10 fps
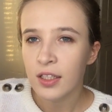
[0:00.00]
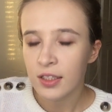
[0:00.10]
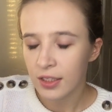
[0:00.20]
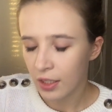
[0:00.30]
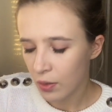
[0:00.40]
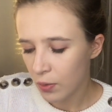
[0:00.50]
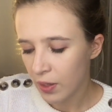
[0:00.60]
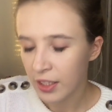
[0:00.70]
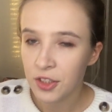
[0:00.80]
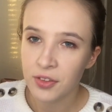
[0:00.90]
So
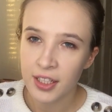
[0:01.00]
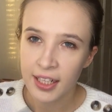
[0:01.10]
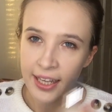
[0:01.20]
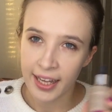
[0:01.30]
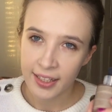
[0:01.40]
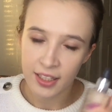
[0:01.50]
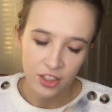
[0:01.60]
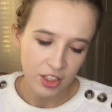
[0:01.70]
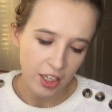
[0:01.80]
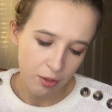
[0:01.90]
let's read it again
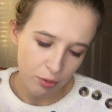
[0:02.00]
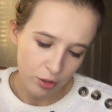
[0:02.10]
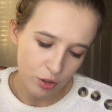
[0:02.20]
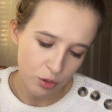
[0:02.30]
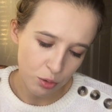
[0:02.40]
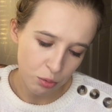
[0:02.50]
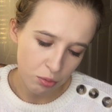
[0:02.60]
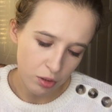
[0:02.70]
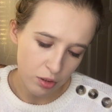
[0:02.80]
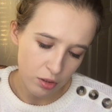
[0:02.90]
and check what is
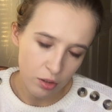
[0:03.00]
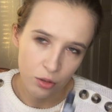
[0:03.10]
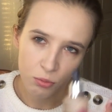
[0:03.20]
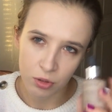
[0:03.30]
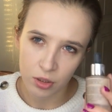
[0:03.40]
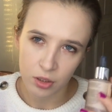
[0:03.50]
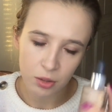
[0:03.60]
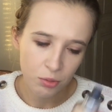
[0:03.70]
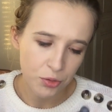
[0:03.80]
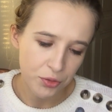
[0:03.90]
true on what
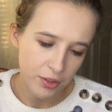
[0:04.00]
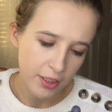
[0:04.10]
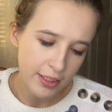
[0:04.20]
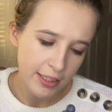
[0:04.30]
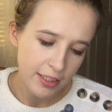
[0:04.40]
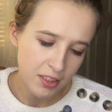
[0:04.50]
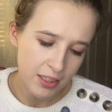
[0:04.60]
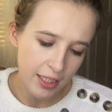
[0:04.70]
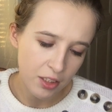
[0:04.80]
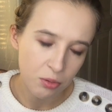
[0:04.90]
it was written. It says
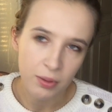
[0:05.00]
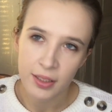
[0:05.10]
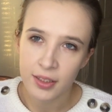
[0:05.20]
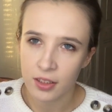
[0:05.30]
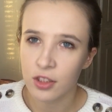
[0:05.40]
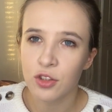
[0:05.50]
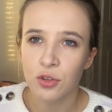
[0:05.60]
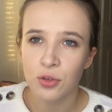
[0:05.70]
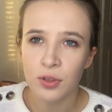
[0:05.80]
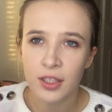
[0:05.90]
it's lightweight. That is
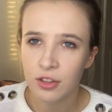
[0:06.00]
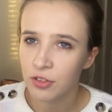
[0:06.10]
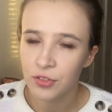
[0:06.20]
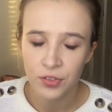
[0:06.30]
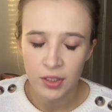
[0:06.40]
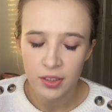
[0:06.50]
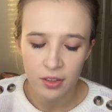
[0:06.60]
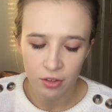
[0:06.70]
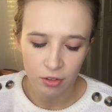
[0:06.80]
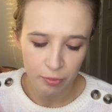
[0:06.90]
true. I don't feel it
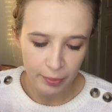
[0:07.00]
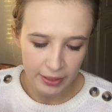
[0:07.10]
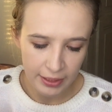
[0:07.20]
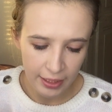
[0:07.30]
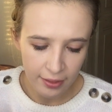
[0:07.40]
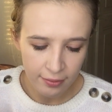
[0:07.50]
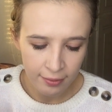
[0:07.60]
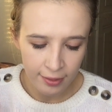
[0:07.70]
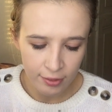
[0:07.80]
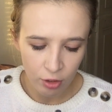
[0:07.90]
at all on my skin.
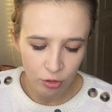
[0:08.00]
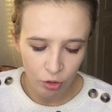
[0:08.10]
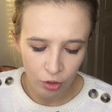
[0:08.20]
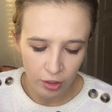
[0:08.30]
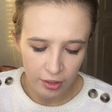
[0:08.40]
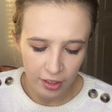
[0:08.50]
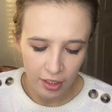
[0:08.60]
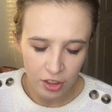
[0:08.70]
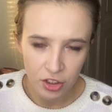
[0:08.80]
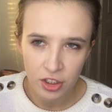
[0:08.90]
A non-oily
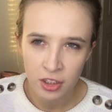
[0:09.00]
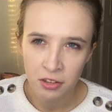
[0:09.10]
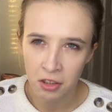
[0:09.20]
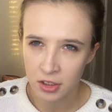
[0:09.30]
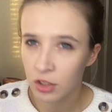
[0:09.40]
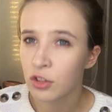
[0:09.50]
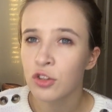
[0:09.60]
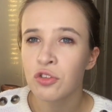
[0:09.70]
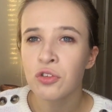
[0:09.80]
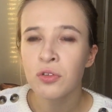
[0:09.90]
texture. That is also
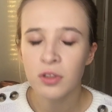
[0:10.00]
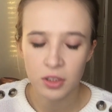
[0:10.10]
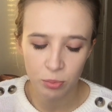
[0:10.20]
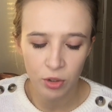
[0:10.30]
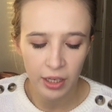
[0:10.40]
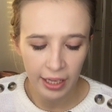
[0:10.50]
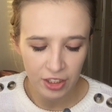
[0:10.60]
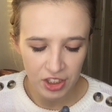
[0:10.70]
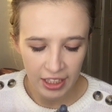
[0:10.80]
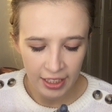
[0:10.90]
true. It's more
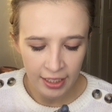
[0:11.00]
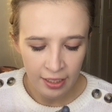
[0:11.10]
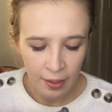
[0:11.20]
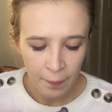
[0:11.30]
like jelly.